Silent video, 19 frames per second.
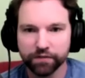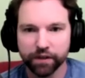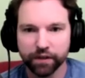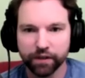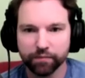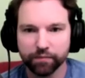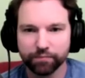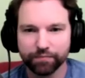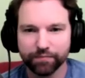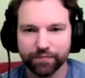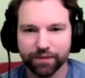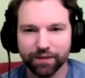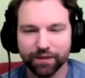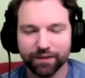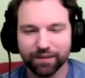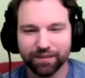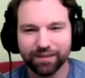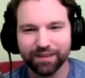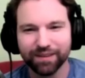of the
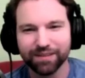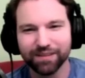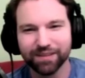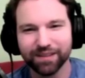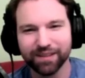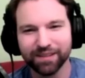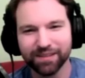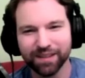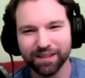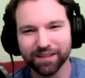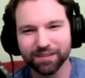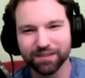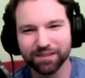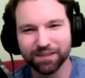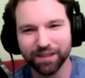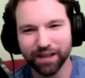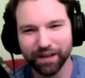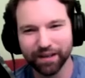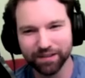it's, it's,
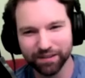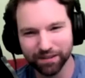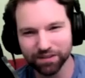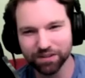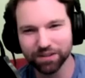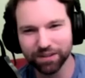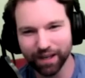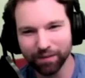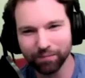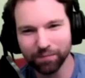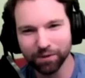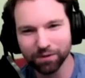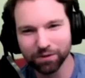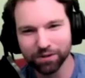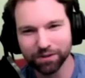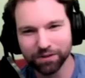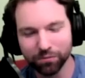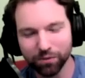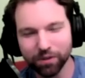not stop. Is it stop
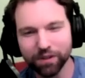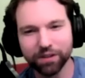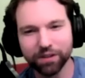motion?